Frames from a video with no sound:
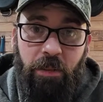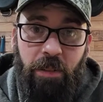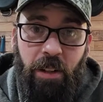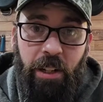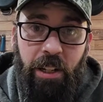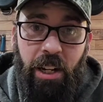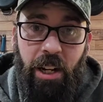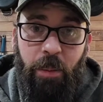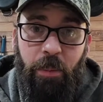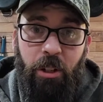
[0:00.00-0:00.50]

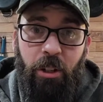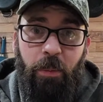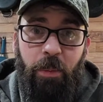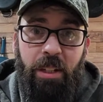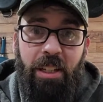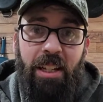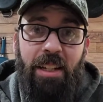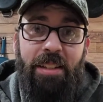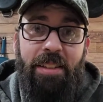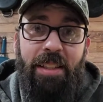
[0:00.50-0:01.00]
phenomenal
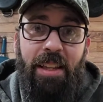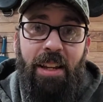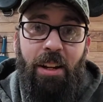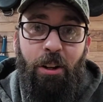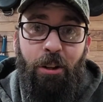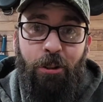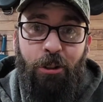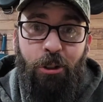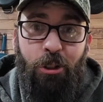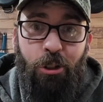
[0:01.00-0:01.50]
because they
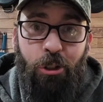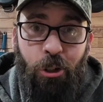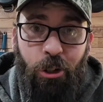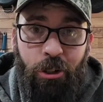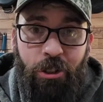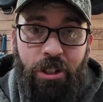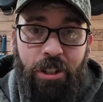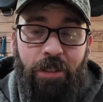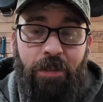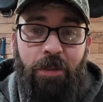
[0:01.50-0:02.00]
are
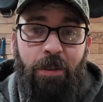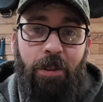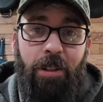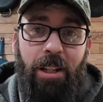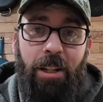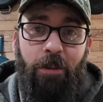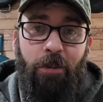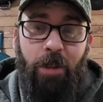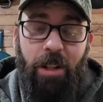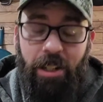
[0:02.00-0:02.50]
searching for
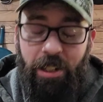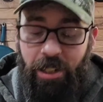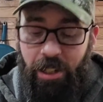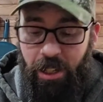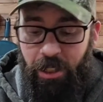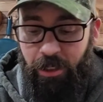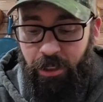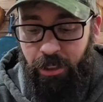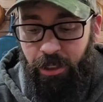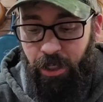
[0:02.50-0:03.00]
that red
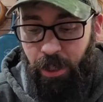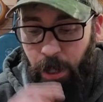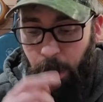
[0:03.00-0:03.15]
color.